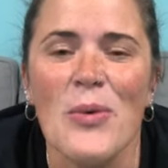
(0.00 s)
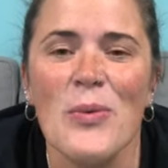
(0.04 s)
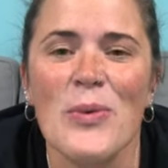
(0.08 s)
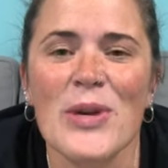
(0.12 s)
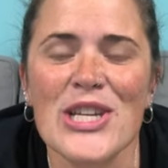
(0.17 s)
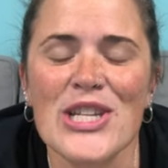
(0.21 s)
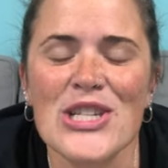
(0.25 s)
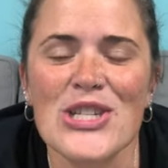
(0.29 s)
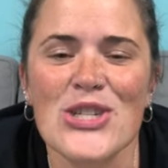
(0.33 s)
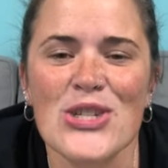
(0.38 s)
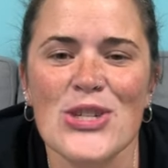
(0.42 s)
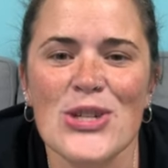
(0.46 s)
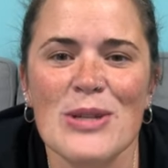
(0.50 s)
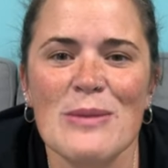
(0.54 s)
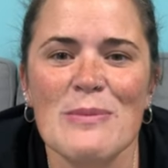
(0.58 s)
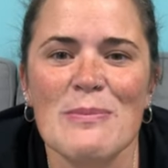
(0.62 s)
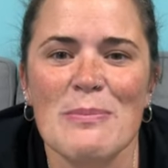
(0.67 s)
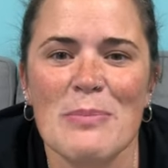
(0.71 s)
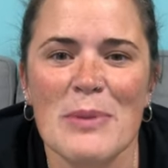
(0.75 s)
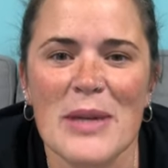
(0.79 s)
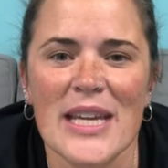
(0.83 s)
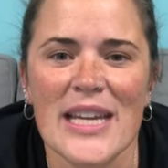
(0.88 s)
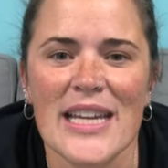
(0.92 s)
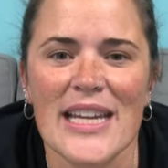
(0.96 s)
we
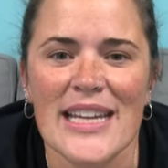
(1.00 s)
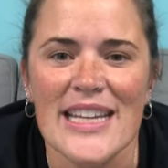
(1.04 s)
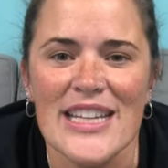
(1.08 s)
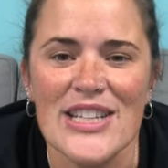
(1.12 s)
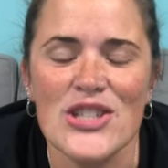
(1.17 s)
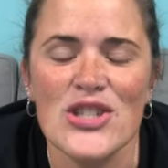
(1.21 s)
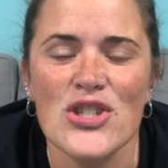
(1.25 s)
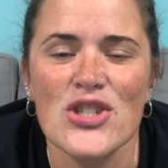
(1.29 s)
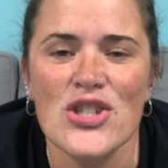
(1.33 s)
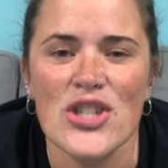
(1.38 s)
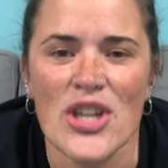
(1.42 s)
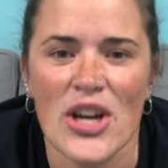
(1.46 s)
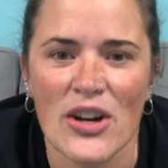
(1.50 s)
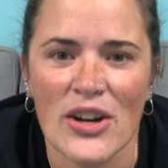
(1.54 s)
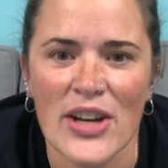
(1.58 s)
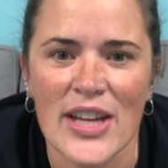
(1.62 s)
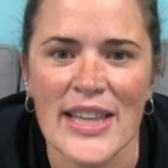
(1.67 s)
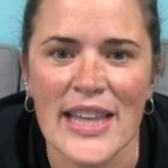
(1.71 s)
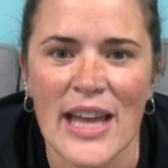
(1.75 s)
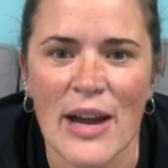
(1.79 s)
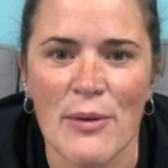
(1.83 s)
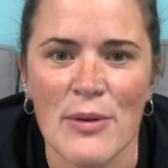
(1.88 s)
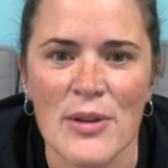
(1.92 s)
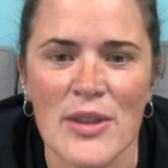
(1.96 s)
should be
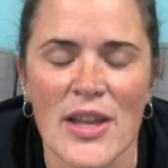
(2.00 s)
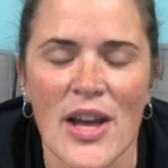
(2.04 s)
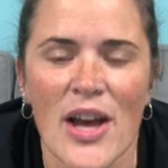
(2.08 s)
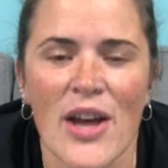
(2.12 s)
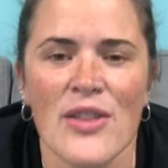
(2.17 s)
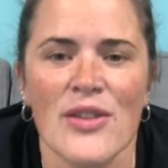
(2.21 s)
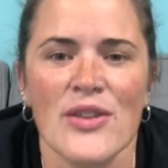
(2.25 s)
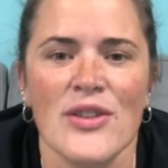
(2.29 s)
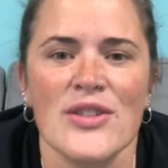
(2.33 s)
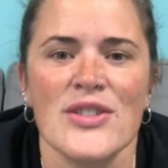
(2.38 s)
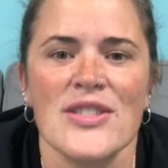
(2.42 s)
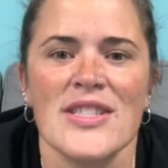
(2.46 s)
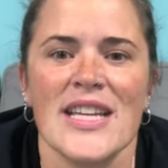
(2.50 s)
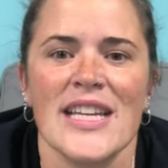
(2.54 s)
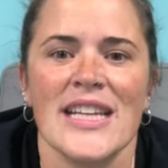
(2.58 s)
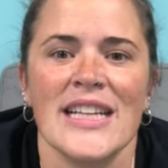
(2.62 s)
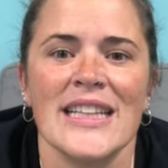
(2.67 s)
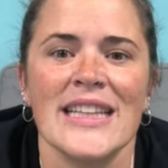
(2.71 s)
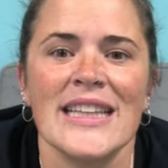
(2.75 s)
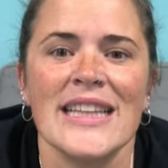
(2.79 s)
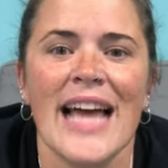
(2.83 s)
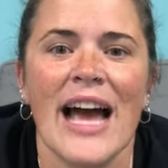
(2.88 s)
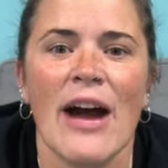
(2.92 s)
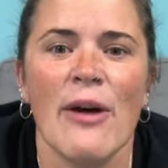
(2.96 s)
sharing that with others and
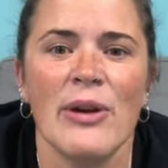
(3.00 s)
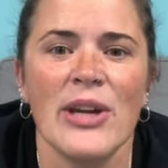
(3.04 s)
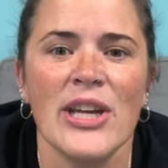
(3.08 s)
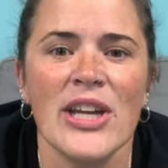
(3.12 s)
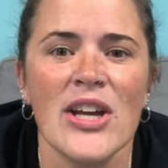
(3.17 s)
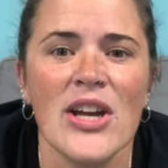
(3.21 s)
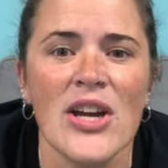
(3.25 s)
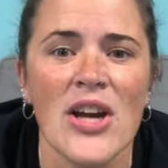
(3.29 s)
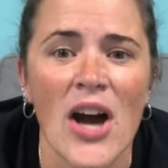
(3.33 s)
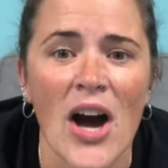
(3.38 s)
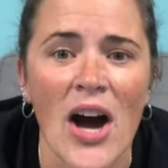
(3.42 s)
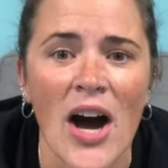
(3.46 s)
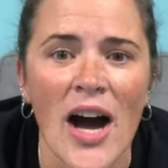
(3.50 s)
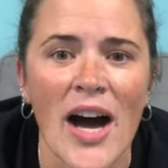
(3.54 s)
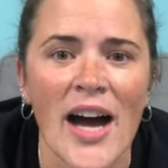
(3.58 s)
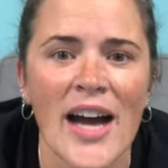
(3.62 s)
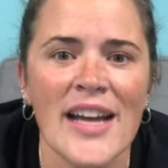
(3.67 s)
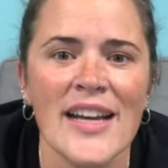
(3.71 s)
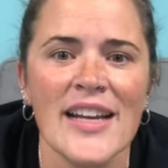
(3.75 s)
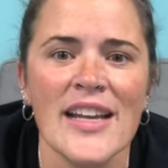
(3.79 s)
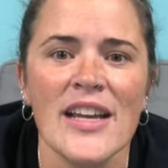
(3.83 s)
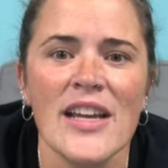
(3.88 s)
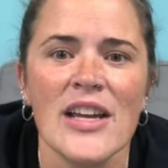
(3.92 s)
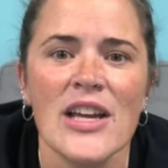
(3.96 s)
allowing
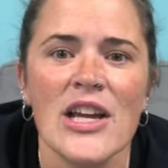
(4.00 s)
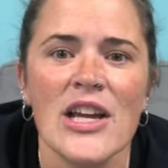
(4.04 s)
god